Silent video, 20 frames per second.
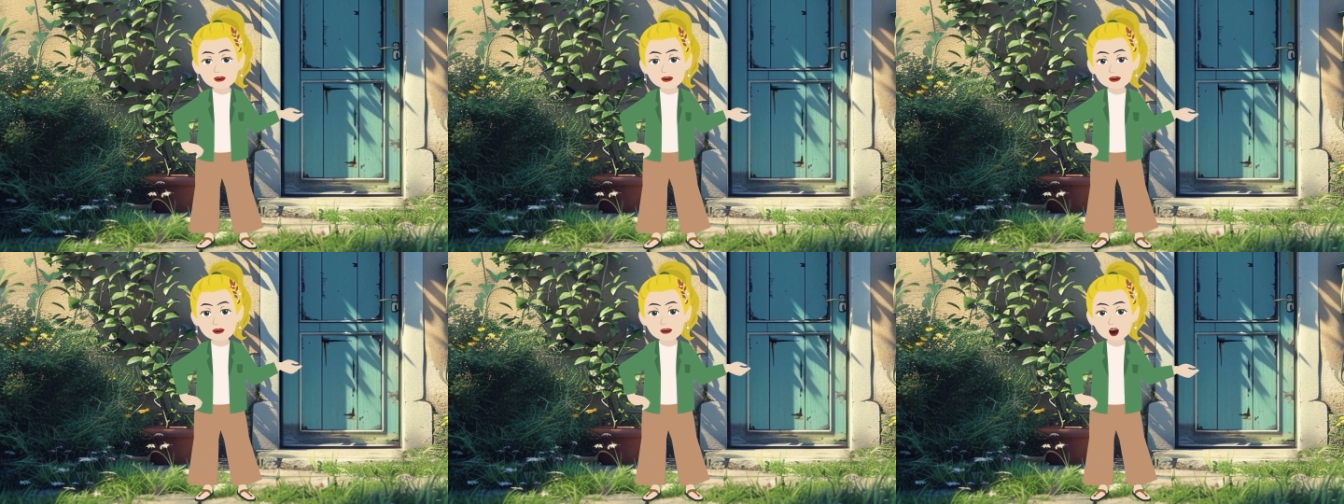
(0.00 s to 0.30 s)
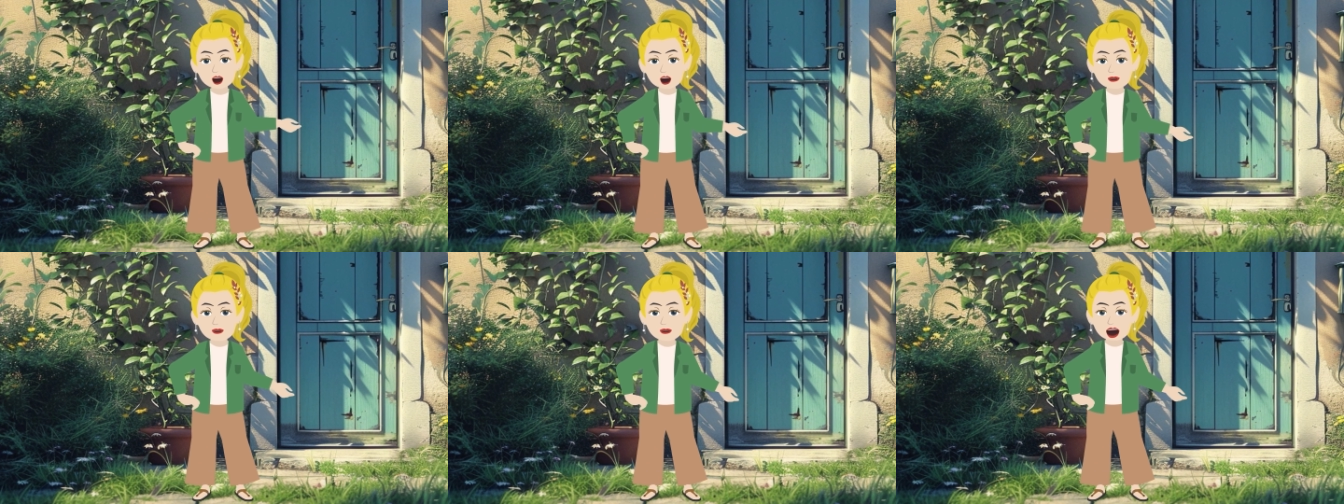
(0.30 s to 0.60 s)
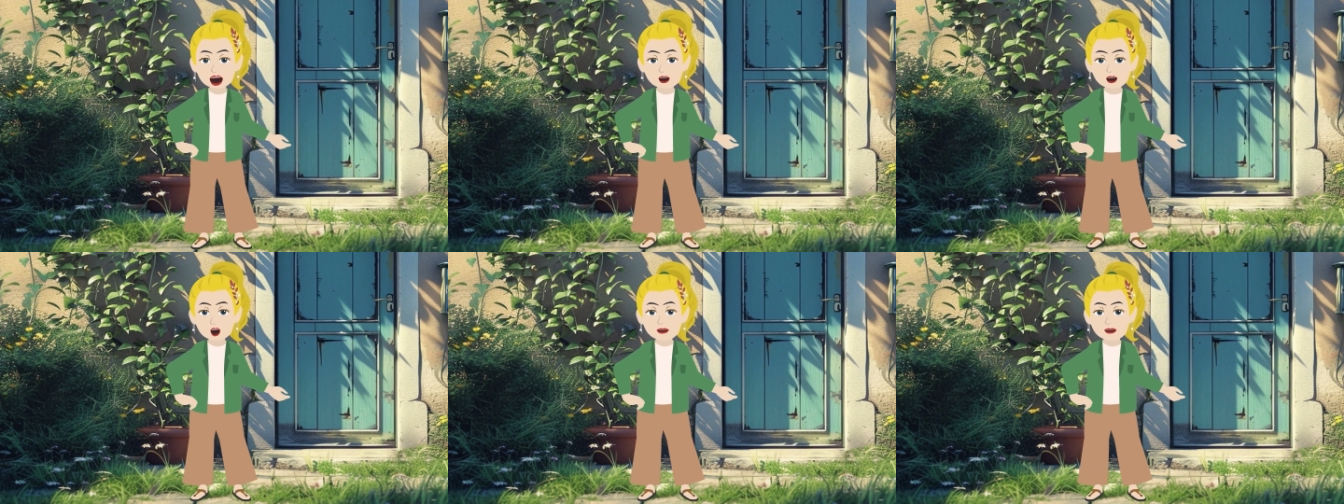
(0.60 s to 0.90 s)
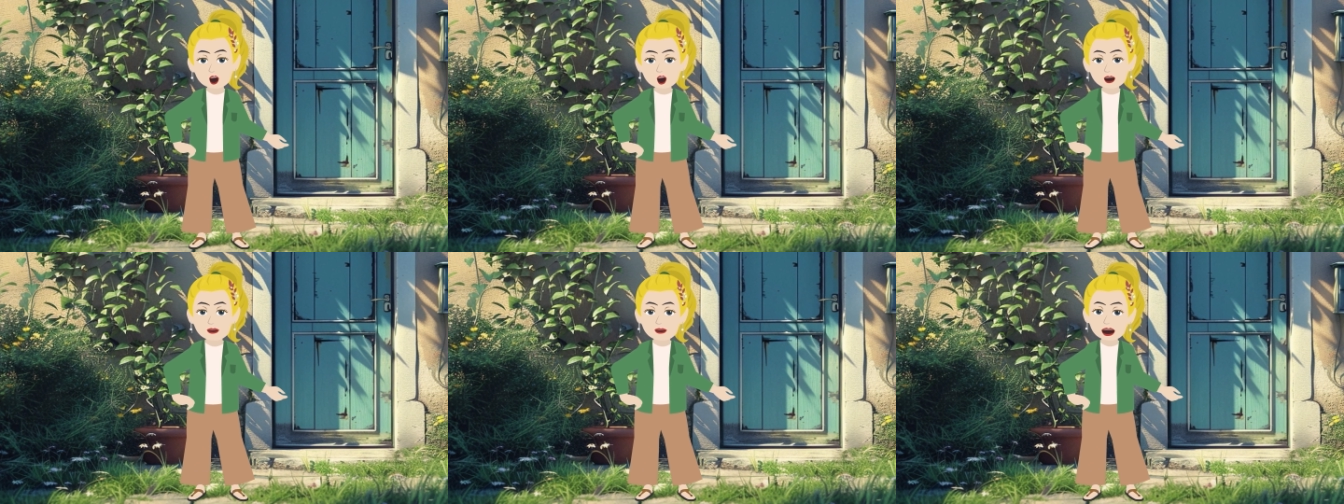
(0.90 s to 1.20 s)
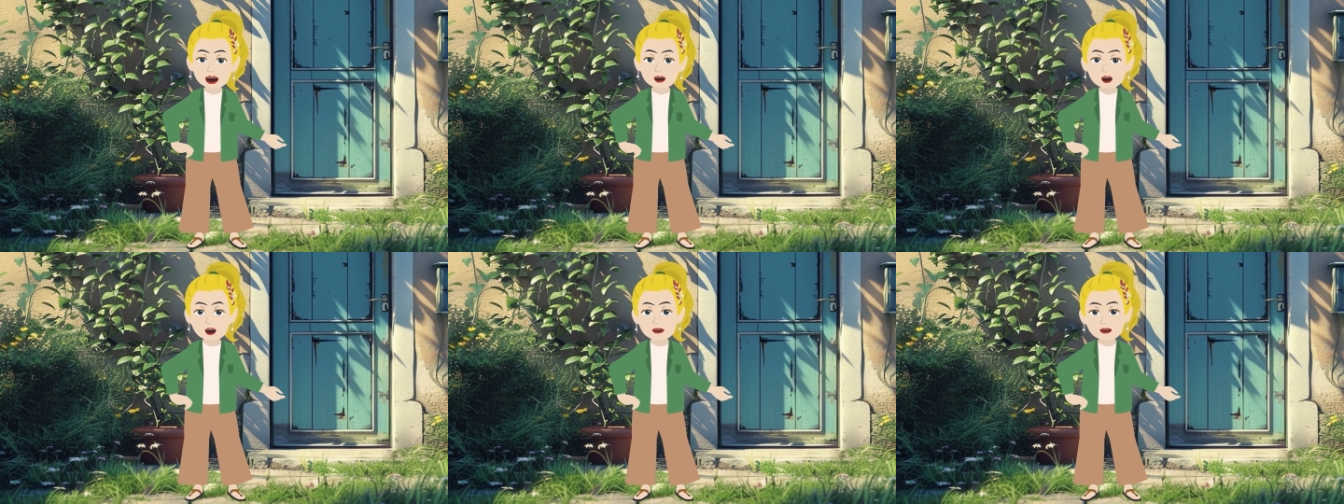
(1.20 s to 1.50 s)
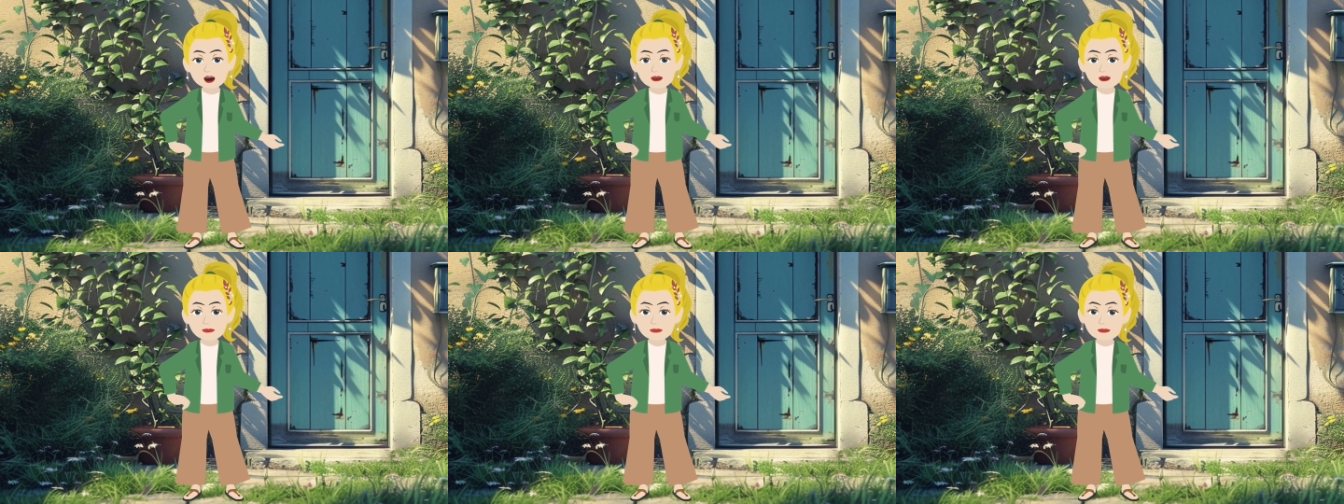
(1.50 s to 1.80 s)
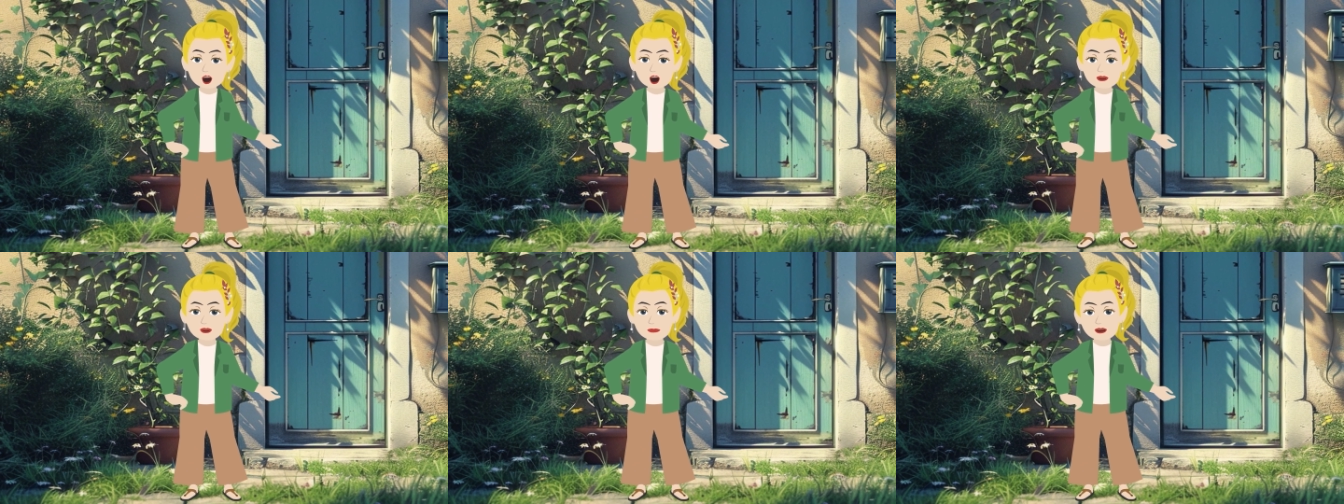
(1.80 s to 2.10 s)
It is good to come together for the
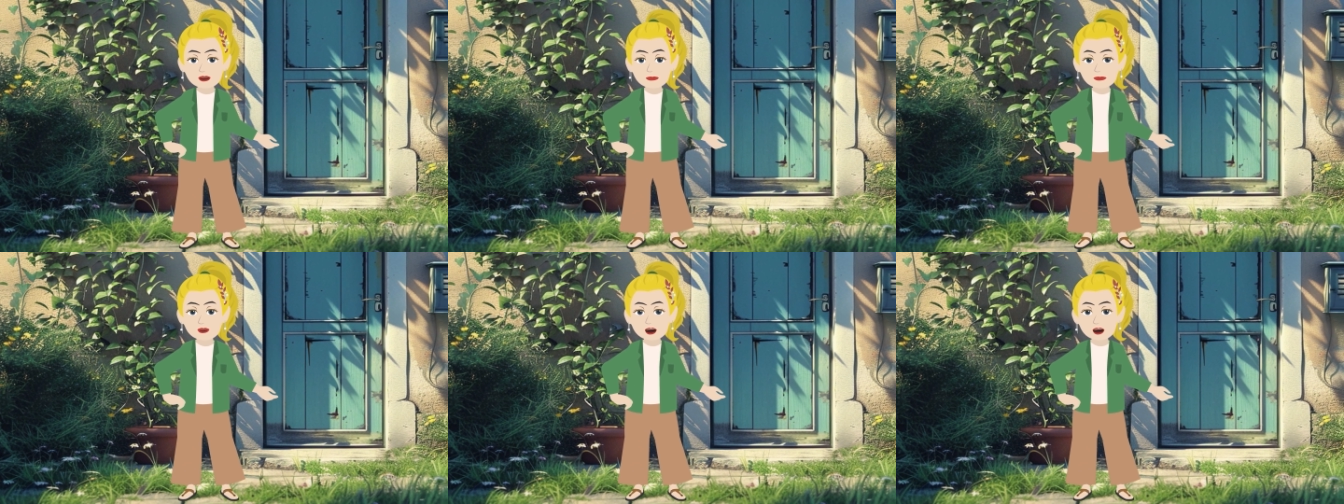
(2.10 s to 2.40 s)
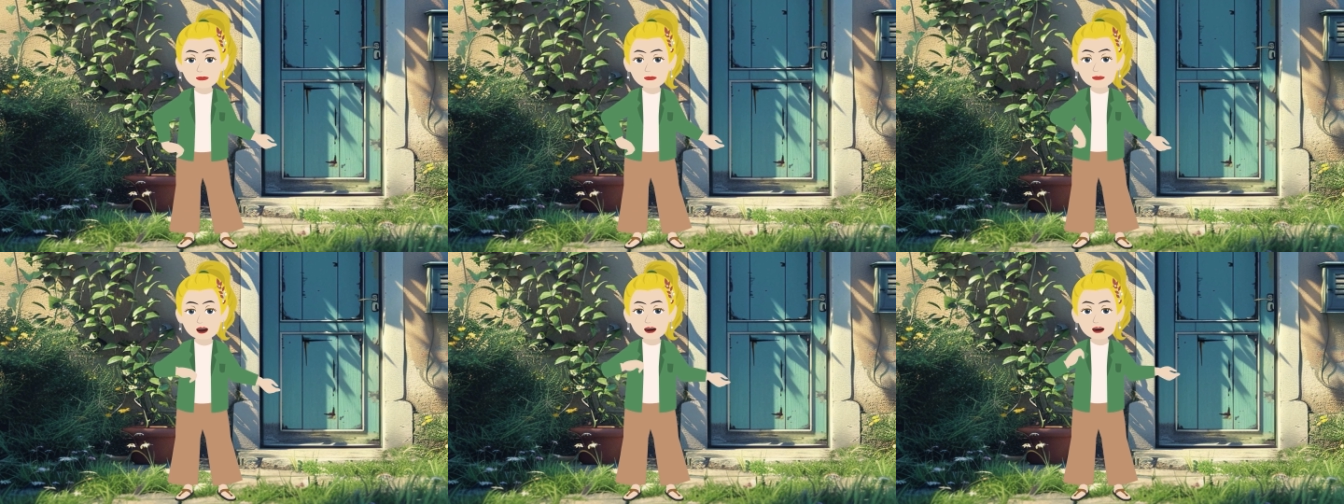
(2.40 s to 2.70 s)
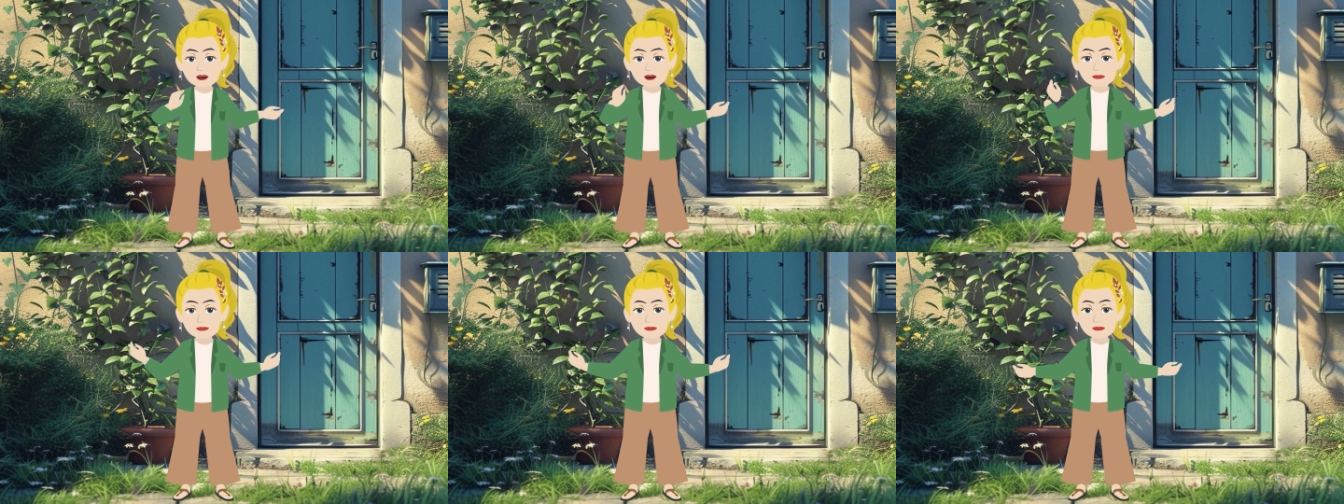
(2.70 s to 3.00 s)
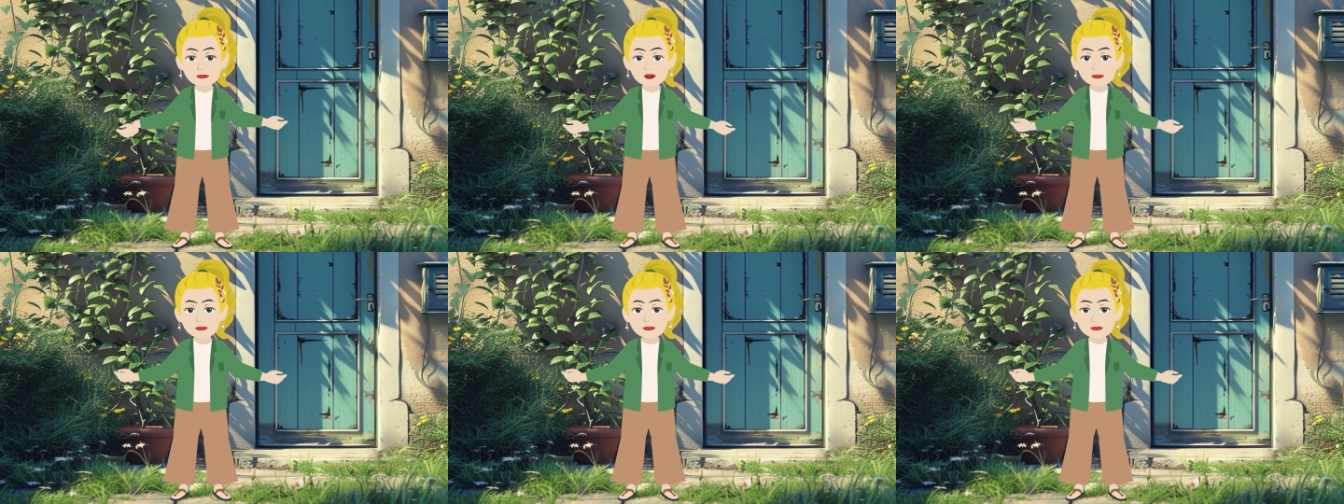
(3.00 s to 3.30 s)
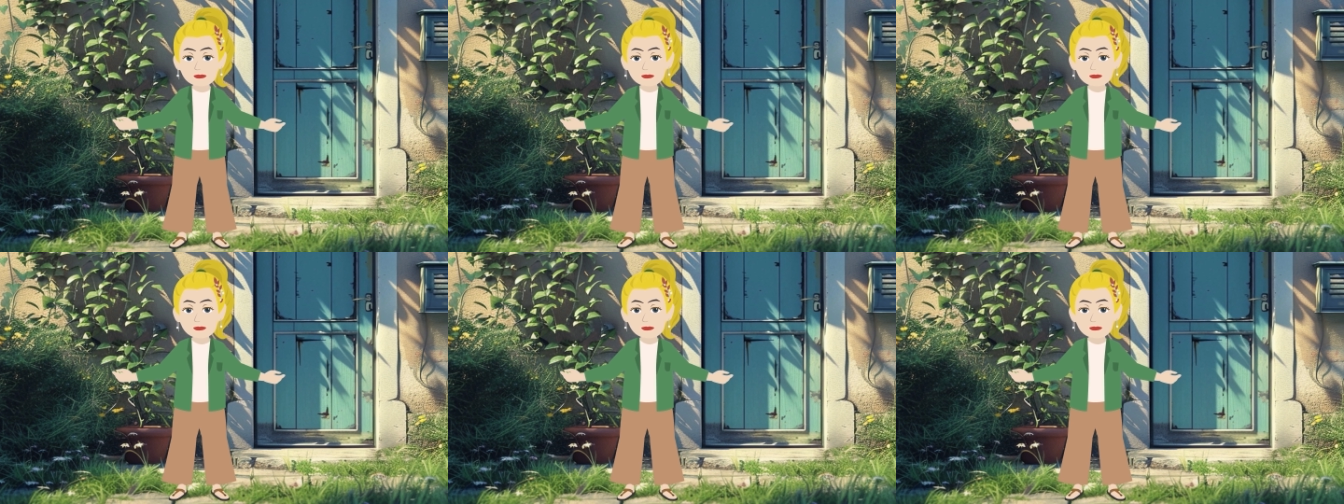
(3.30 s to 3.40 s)
purpose of co-creating.